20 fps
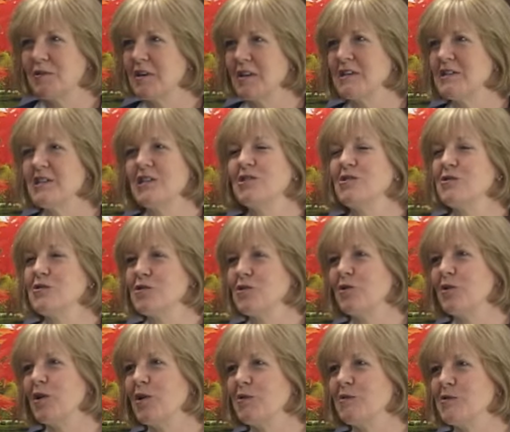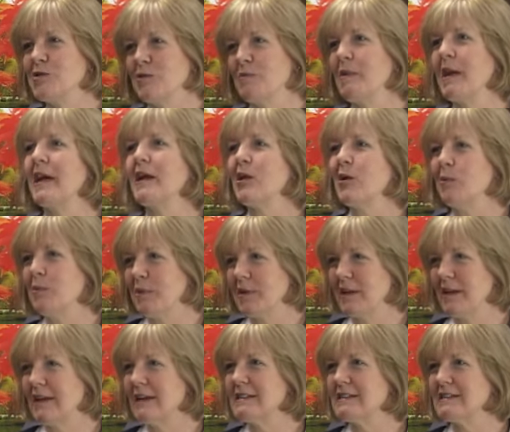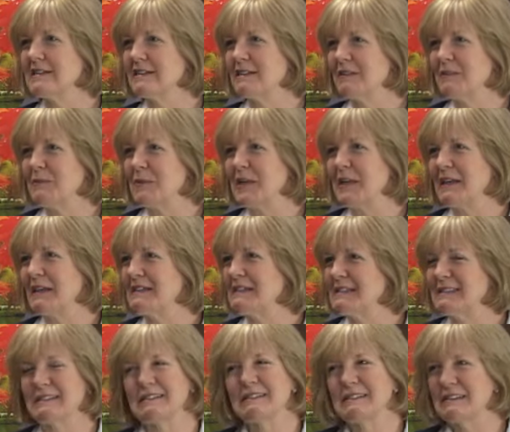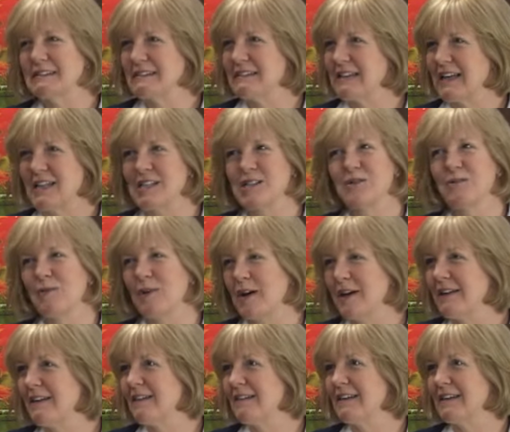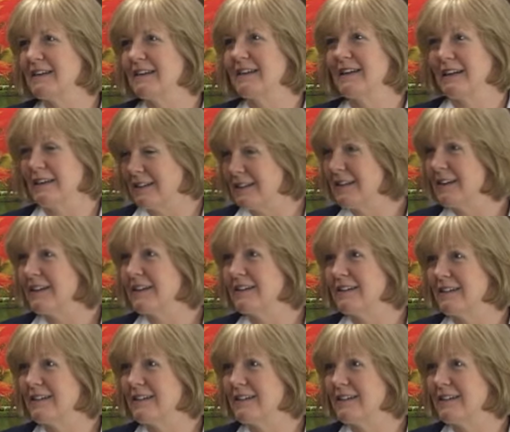continues to grow tomato plants because that's what they did.